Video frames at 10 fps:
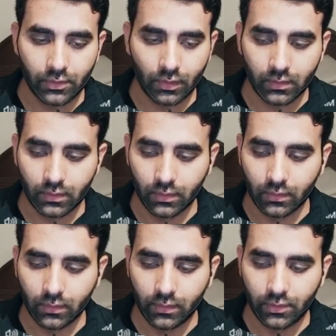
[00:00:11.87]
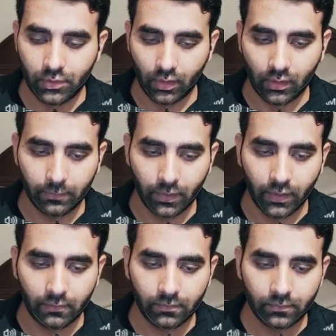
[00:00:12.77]
You will find several
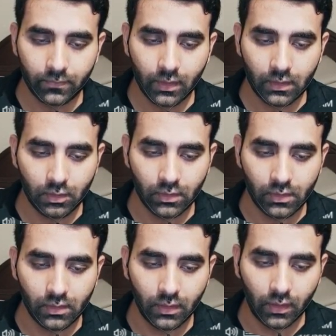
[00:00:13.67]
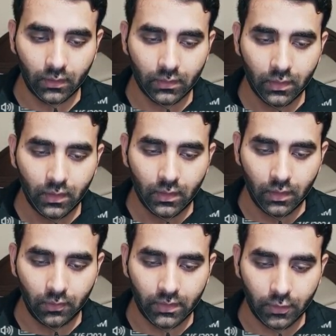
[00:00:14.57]
options, but for
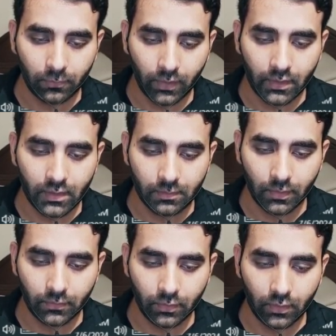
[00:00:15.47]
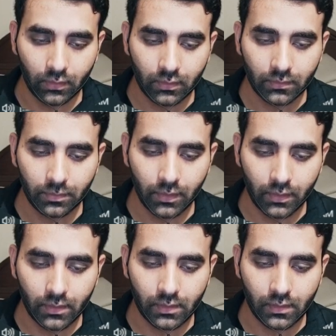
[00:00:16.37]
this demonstration, we will
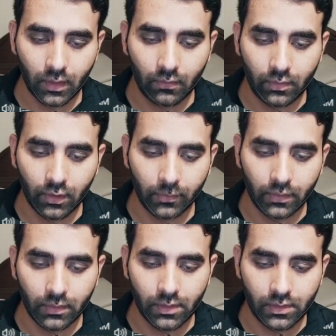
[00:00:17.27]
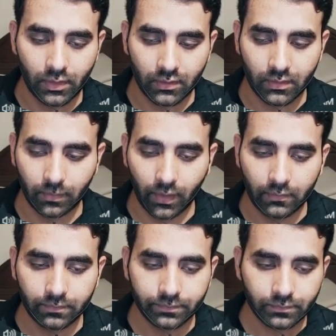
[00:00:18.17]
select
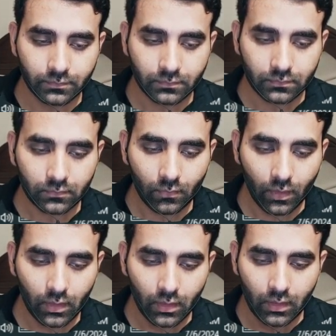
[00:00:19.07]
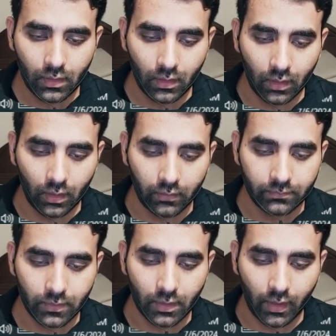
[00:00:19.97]
the starter
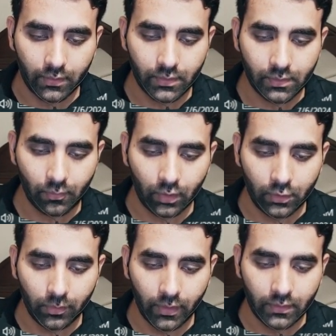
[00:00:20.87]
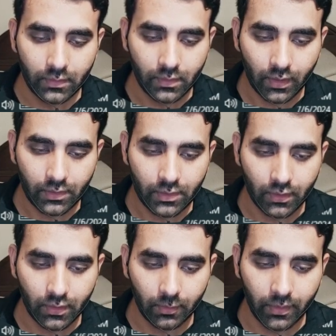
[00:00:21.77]
surely plan.
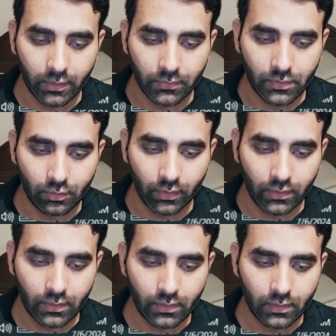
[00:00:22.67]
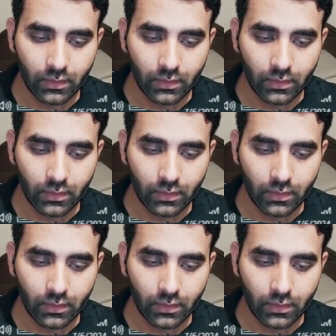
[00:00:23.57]
You can see there are